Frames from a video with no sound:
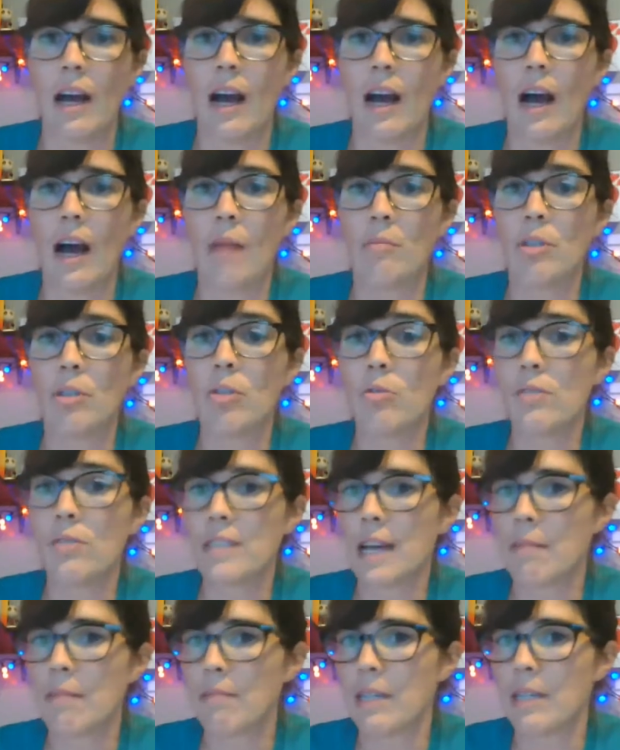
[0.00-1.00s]
use
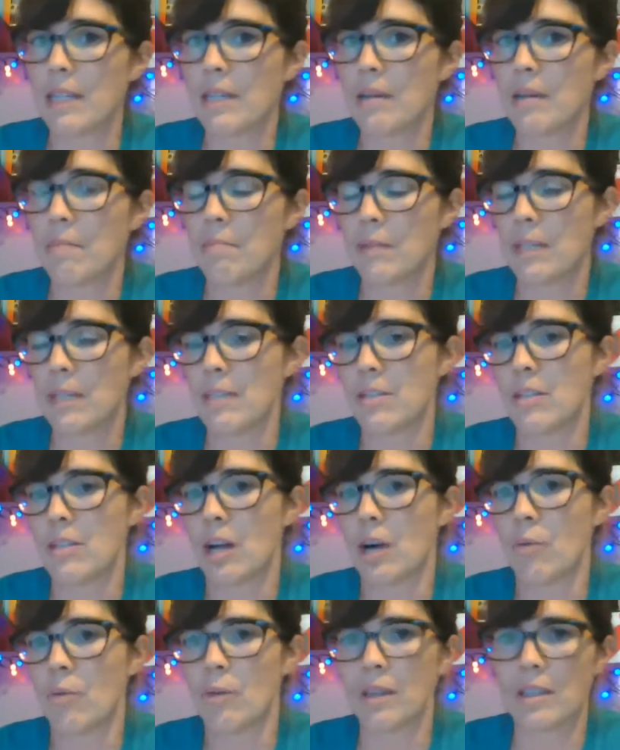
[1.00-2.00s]
that mini PCR
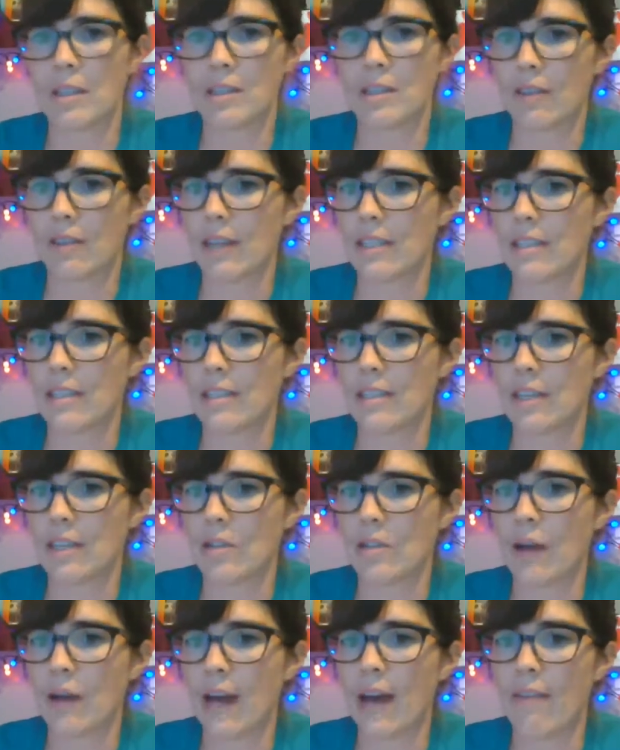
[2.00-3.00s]
with the devices that you
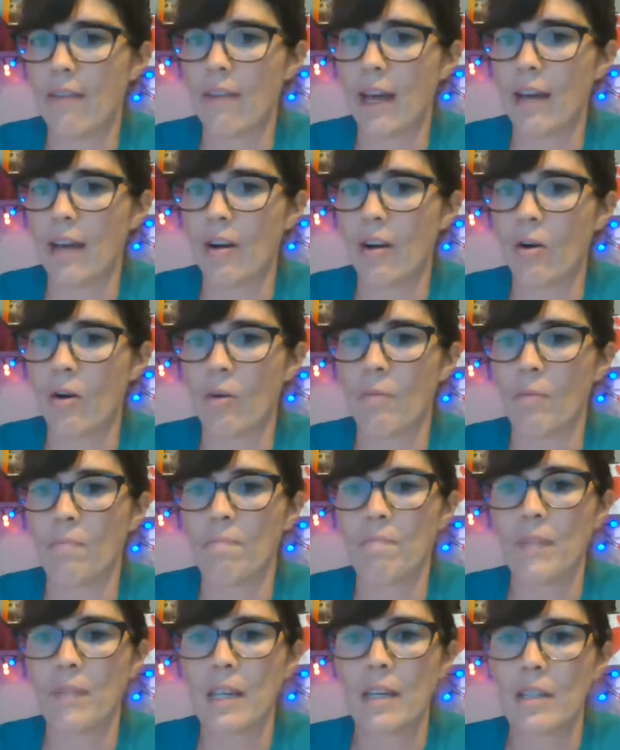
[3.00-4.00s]
have at home.
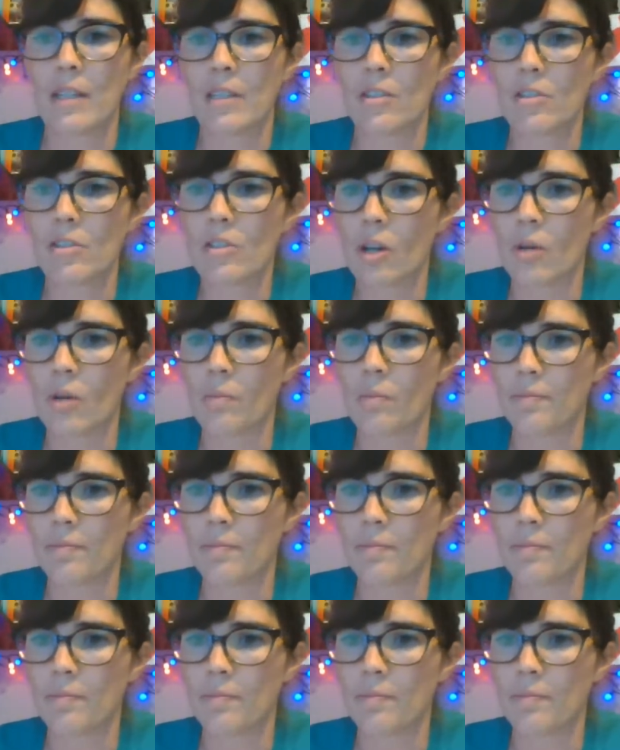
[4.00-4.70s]
So